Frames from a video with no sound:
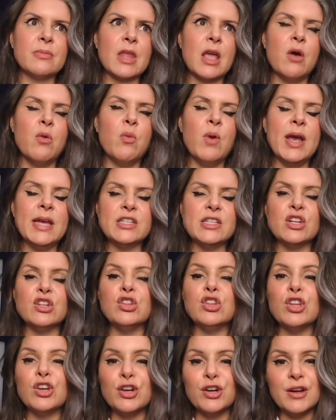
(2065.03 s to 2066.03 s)
a way to
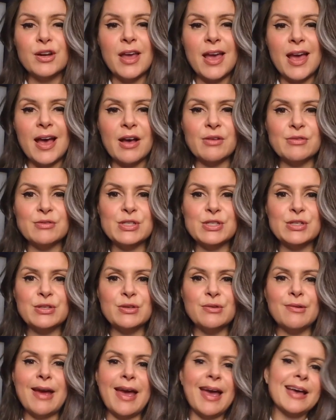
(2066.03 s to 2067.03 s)
learn how
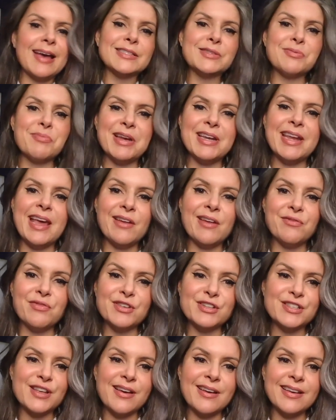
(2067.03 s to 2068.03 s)
to ask my dad
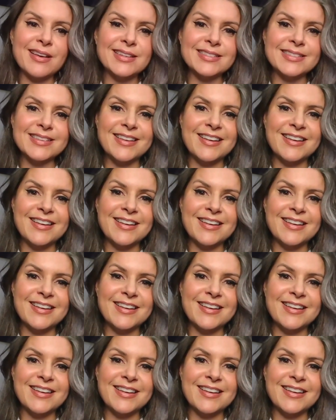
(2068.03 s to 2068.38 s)
for signs.